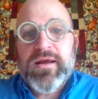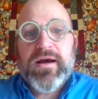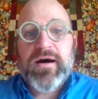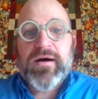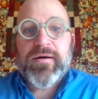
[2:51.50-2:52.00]

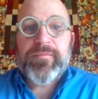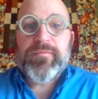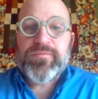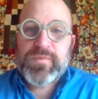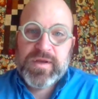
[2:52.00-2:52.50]

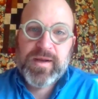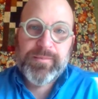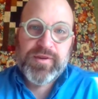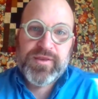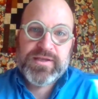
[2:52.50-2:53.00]

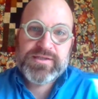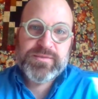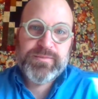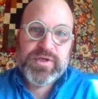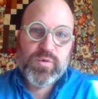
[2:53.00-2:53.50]
Couple of things to
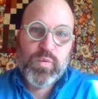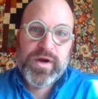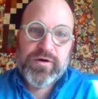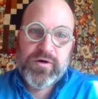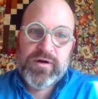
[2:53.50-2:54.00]
be
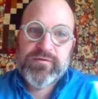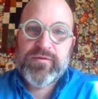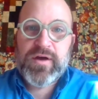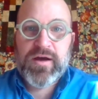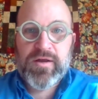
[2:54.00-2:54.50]
aware of.
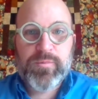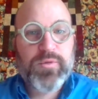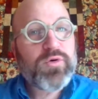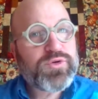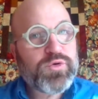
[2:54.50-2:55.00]
The
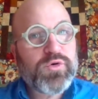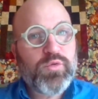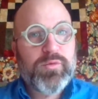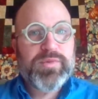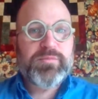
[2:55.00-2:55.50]
Pro Tour
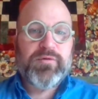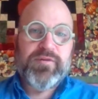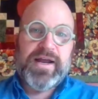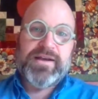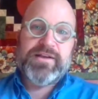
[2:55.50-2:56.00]
will be
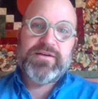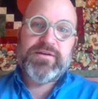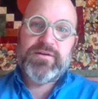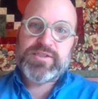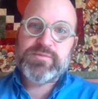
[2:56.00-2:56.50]

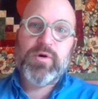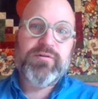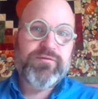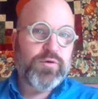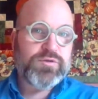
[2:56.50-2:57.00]
providing
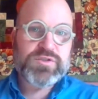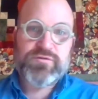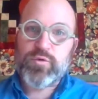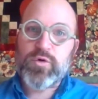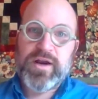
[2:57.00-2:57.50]
smartphones
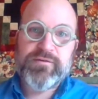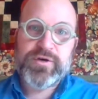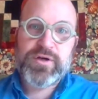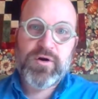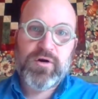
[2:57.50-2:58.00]
for every
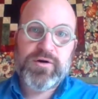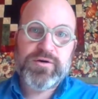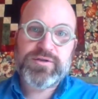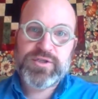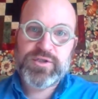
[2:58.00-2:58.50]

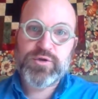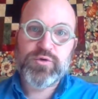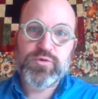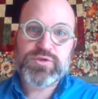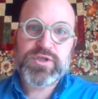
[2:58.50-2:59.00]
card to
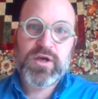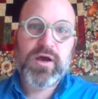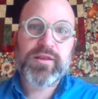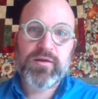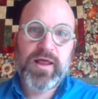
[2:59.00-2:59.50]
use
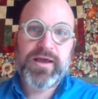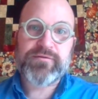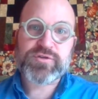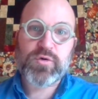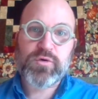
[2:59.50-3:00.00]
on the live
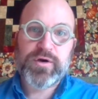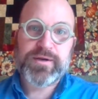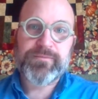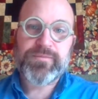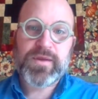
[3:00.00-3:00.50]
scoring.